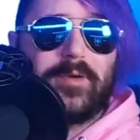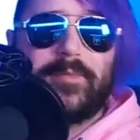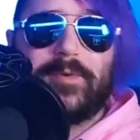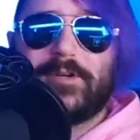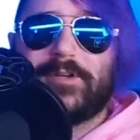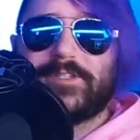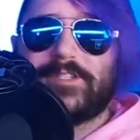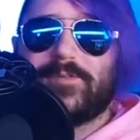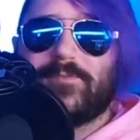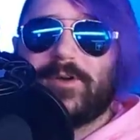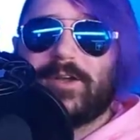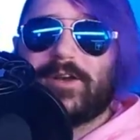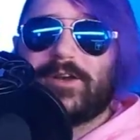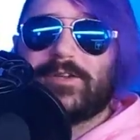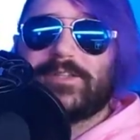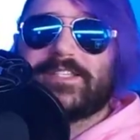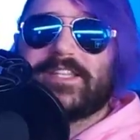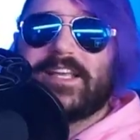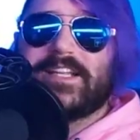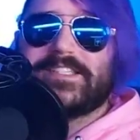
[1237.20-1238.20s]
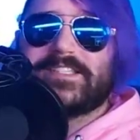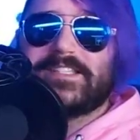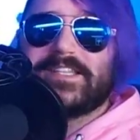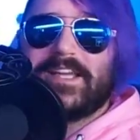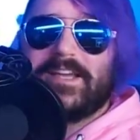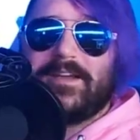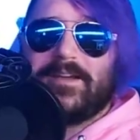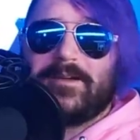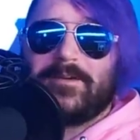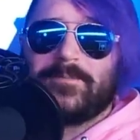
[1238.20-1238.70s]
right, my Beardos and Weirdos,
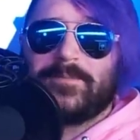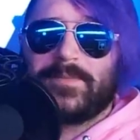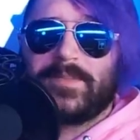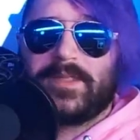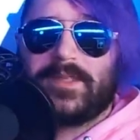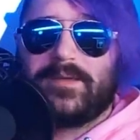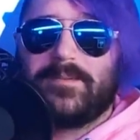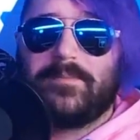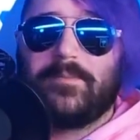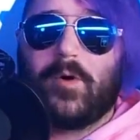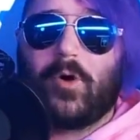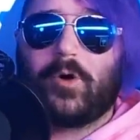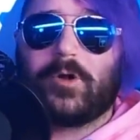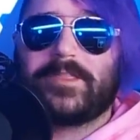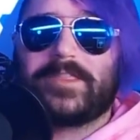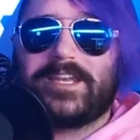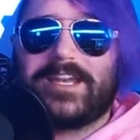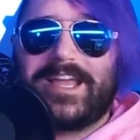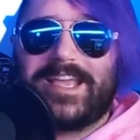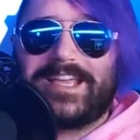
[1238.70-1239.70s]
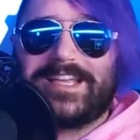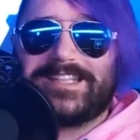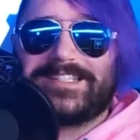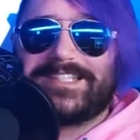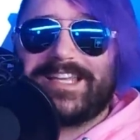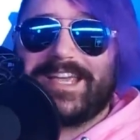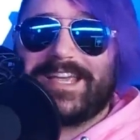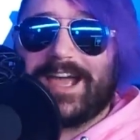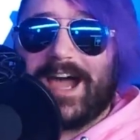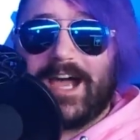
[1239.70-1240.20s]
that's more than I
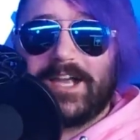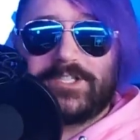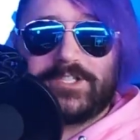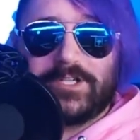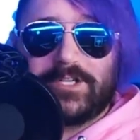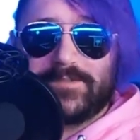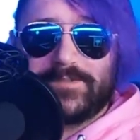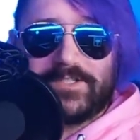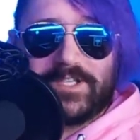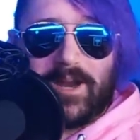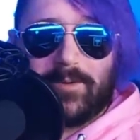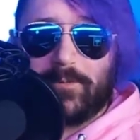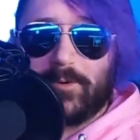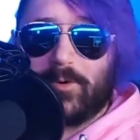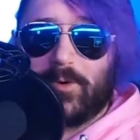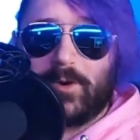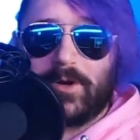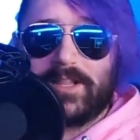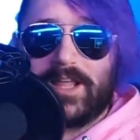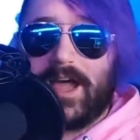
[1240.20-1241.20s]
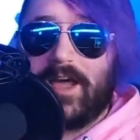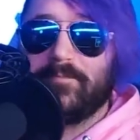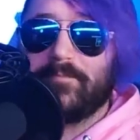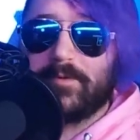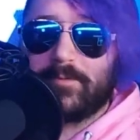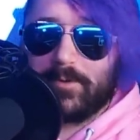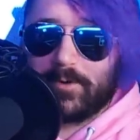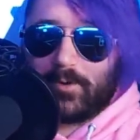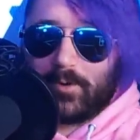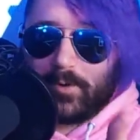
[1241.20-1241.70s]
could take. I should have stopped recording.
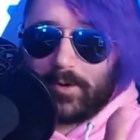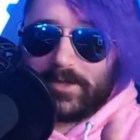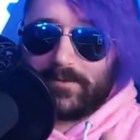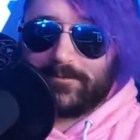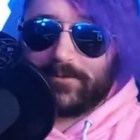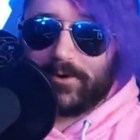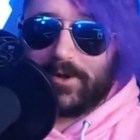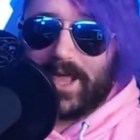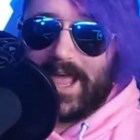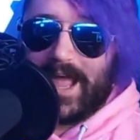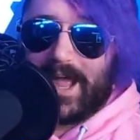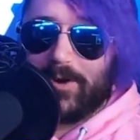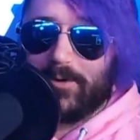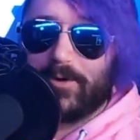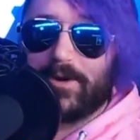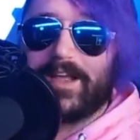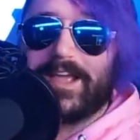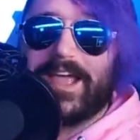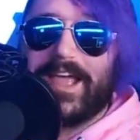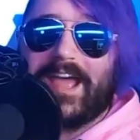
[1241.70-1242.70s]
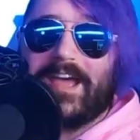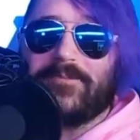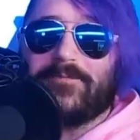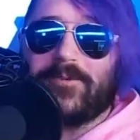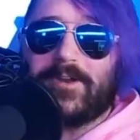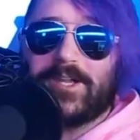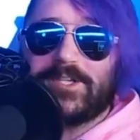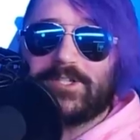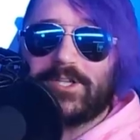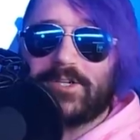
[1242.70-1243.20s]
I've been recording for an hour and a
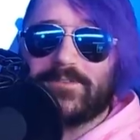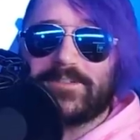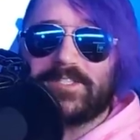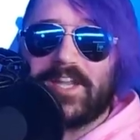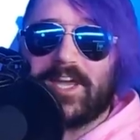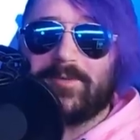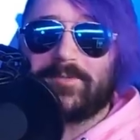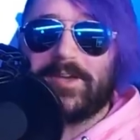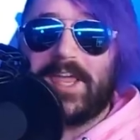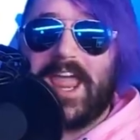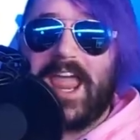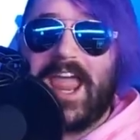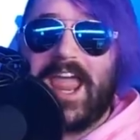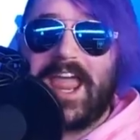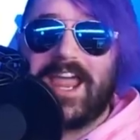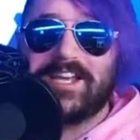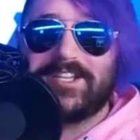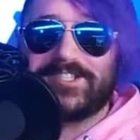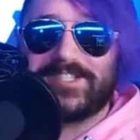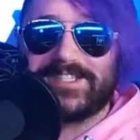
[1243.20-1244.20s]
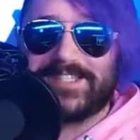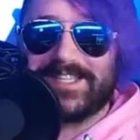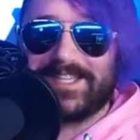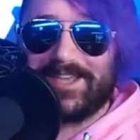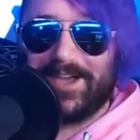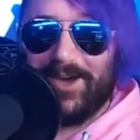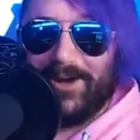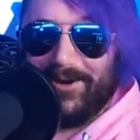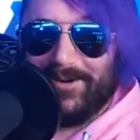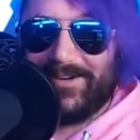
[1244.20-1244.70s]
half, and I should have stopped ages
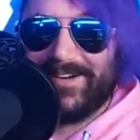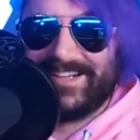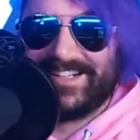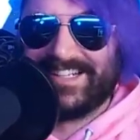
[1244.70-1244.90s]
ago.